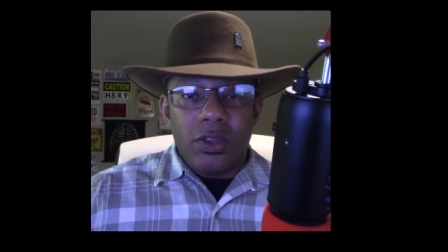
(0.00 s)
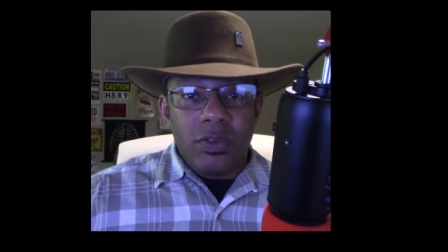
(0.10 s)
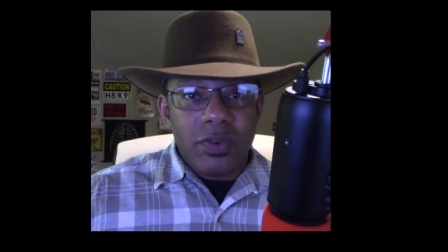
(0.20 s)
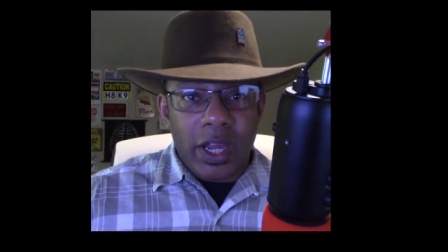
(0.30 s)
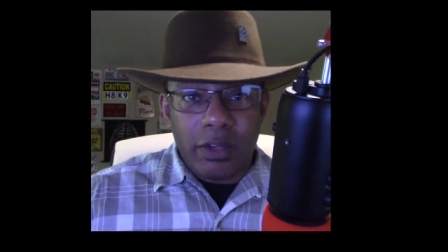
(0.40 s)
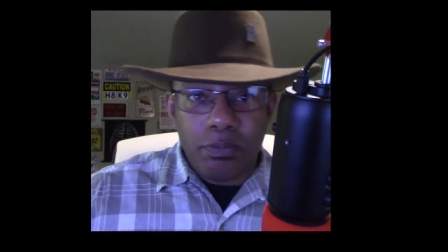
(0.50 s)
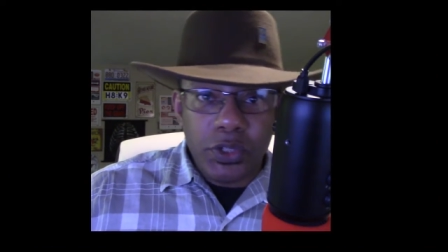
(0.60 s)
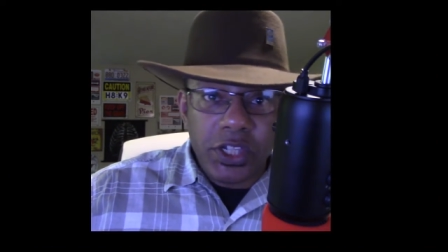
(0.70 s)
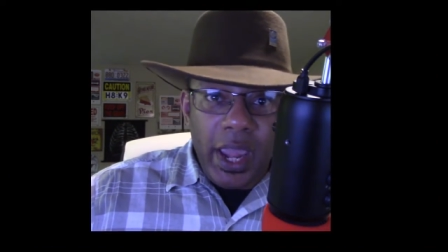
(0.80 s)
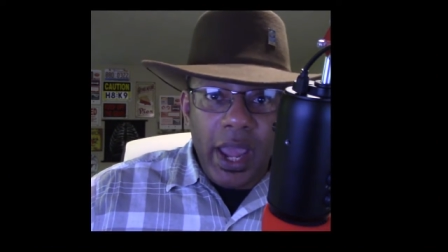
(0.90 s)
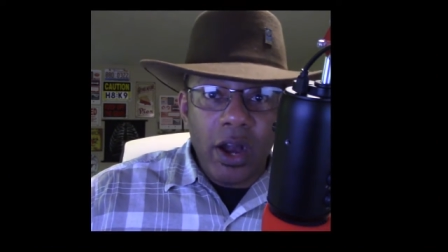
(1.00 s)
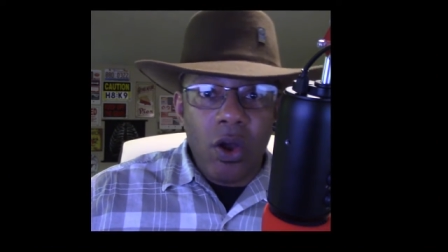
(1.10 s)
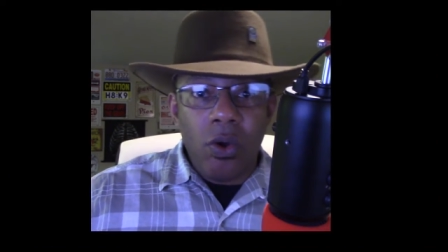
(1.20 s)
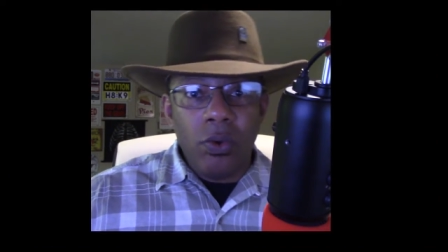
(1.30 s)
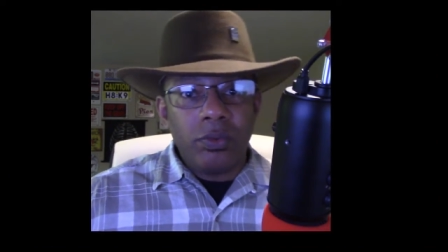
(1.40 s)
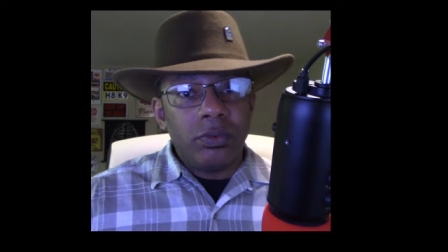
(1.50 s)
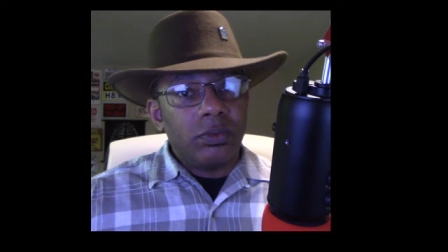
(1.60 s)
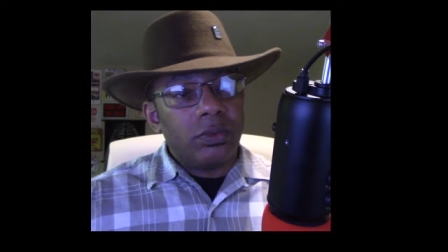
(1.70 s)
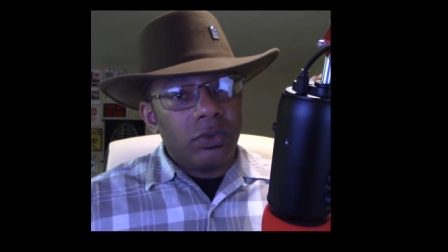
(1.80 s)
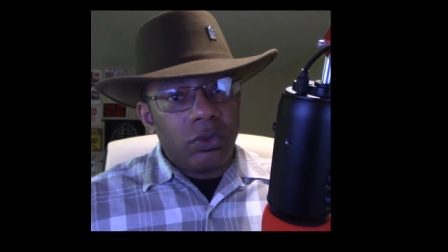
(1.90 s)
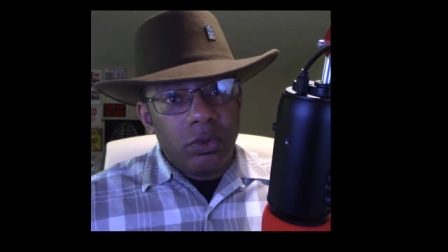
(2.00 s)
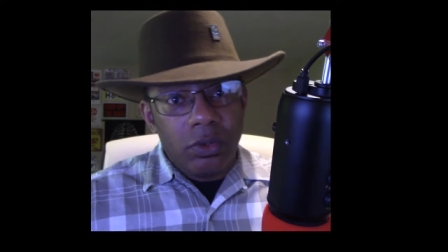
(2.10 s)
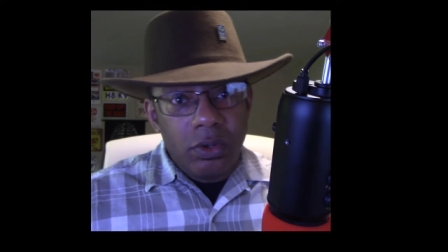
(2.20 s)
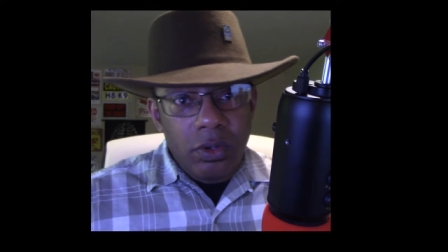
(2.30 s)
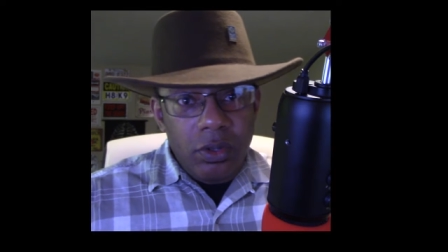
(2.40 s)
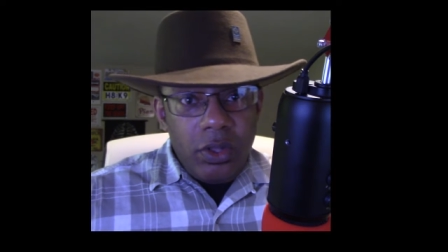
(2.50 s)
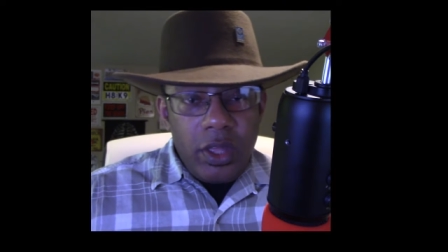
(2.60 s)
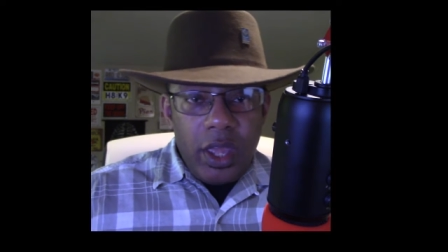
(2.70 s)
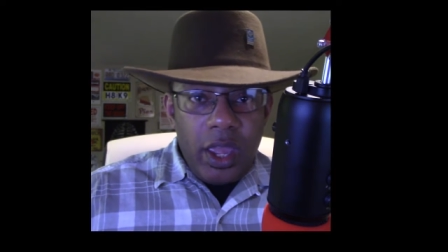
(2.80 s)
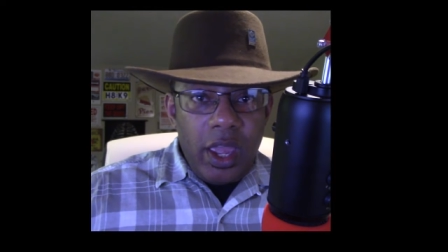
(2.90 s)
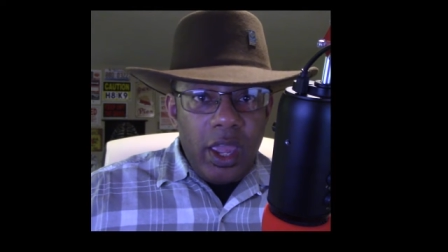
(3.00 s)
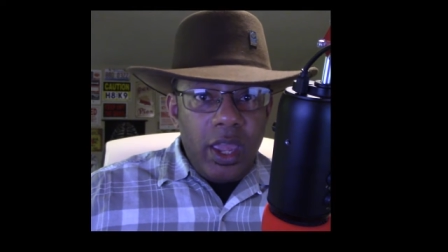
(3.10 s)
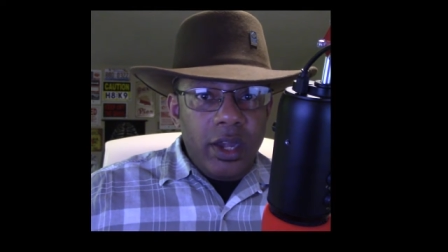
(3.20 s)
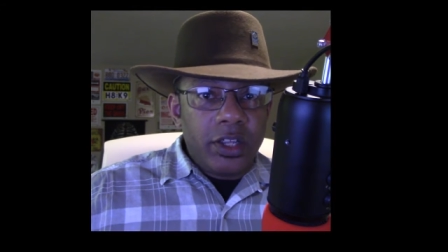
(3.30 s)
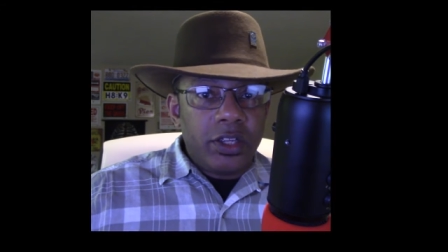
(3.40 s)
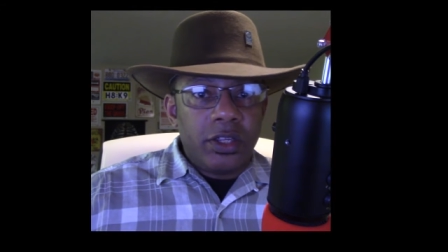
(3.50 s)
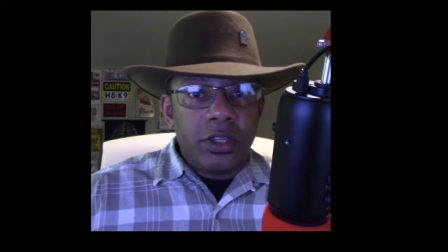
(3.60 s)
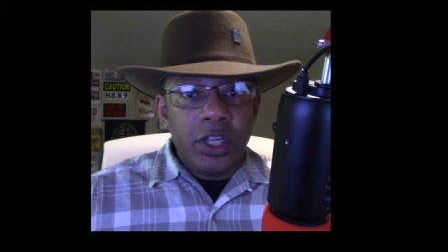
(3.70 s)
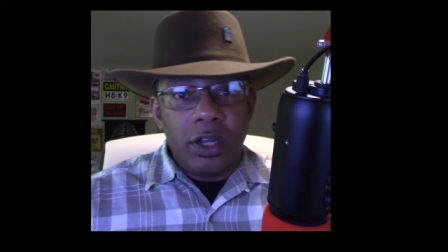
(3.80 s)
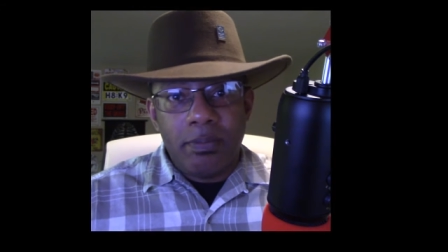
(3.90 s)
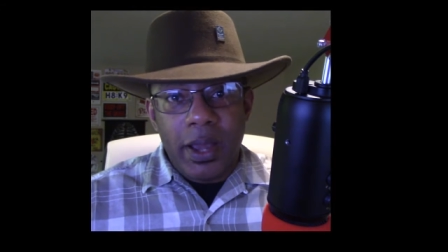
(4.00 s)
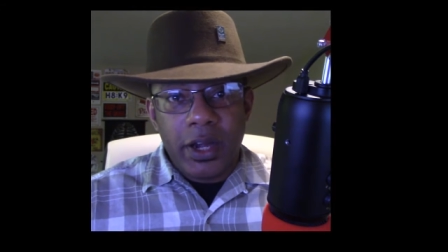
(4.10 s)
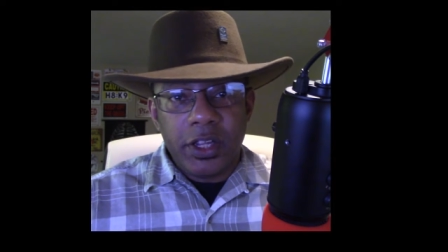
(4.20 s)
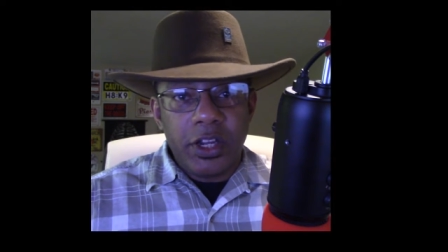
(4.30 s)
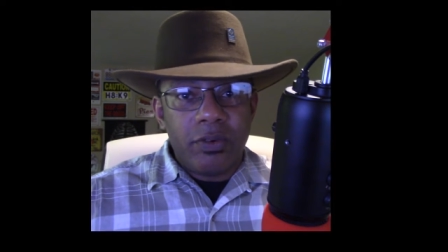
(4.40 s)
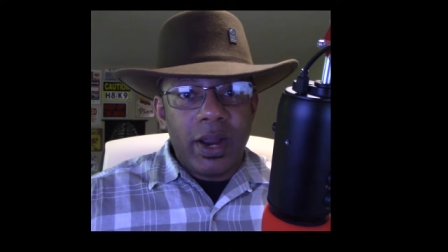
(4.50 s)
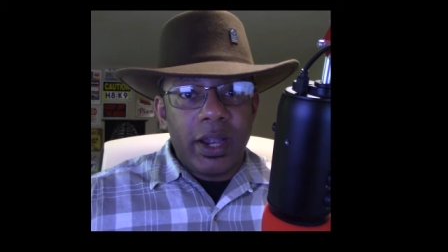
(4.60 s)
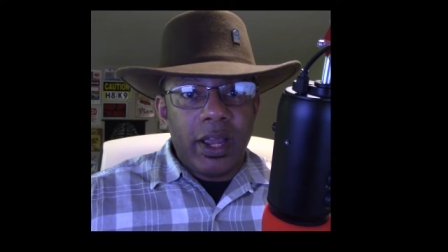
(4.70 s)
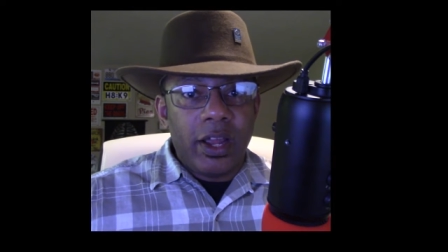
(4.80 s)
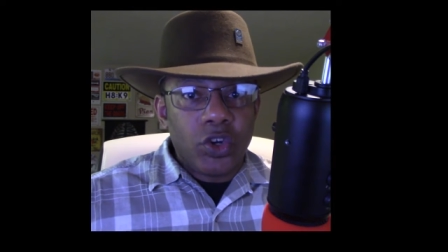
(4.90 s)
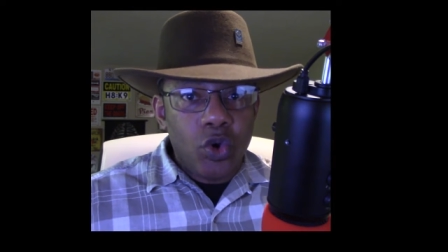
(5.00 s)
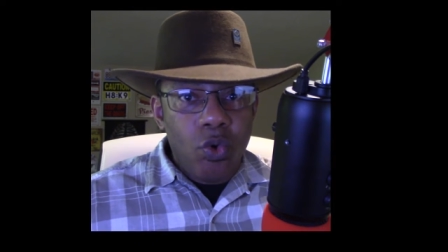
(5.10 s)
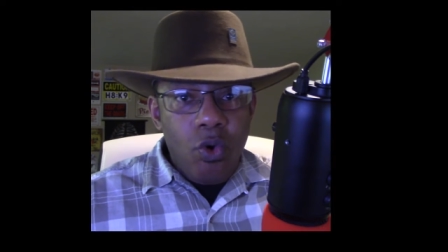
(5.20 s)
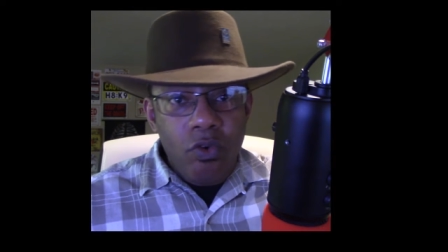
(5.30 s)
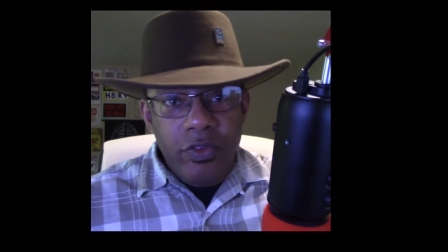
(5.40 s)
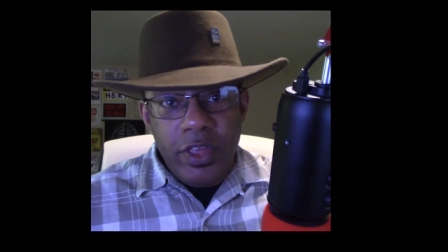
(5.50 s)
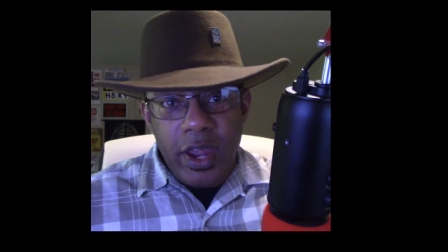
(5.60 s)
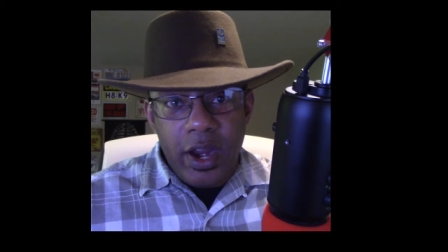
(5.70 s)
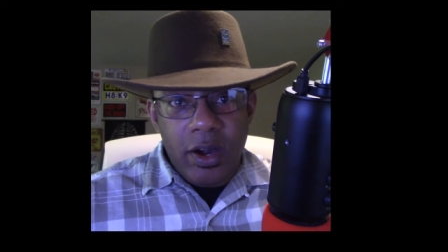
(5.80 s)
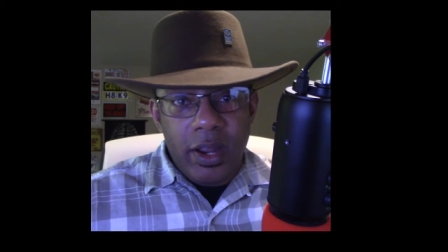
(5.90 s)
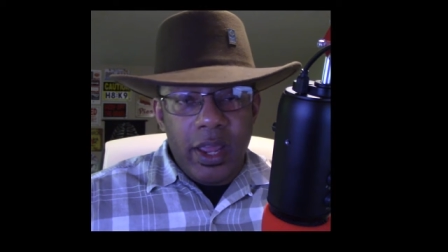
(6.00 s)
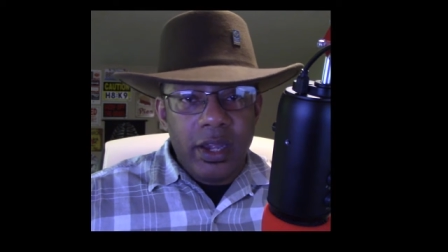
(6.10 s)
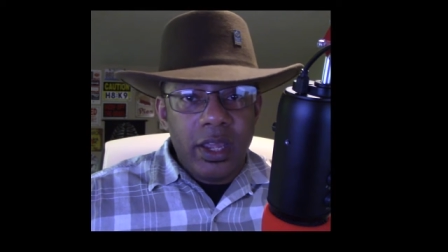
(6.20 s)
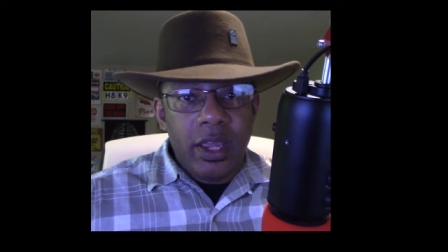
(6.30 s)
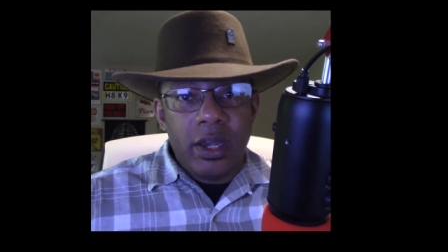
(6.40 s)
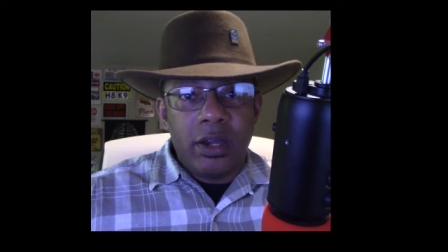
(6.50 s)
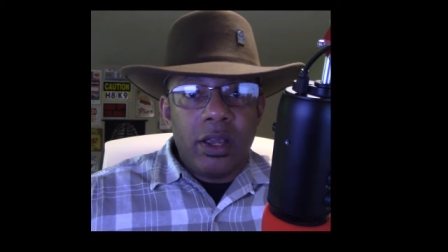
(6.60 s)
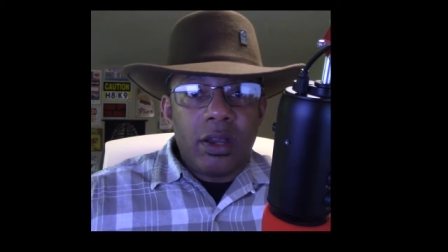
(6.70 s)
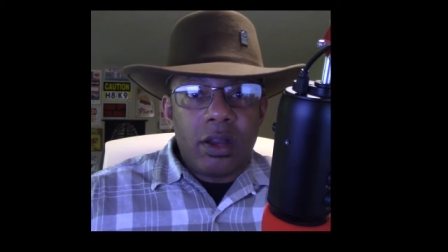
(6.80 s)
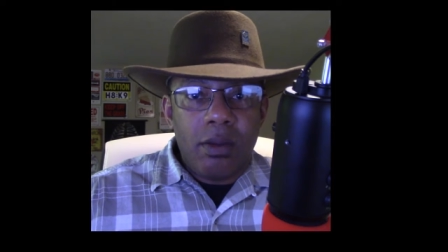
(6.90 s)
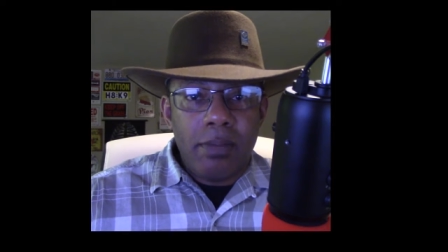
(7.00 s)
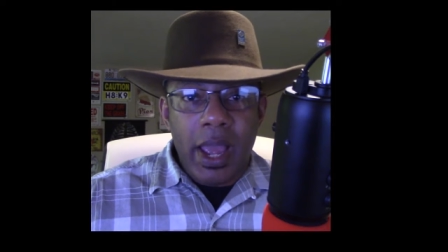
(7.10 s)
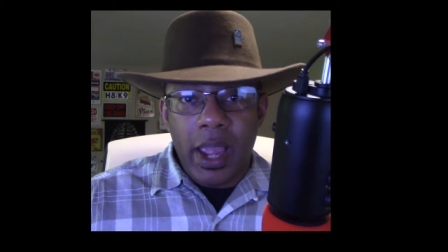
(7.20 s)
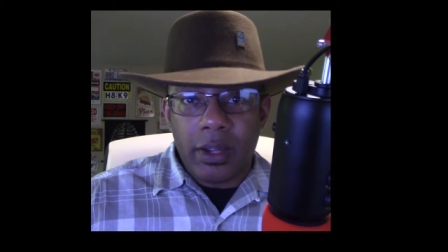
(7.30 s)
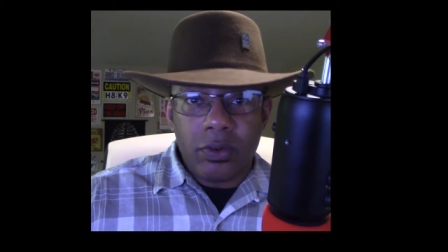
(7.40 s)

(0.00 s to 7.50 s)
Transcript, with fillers: got to put your hat on and get up out of here right now and go over there and then come back,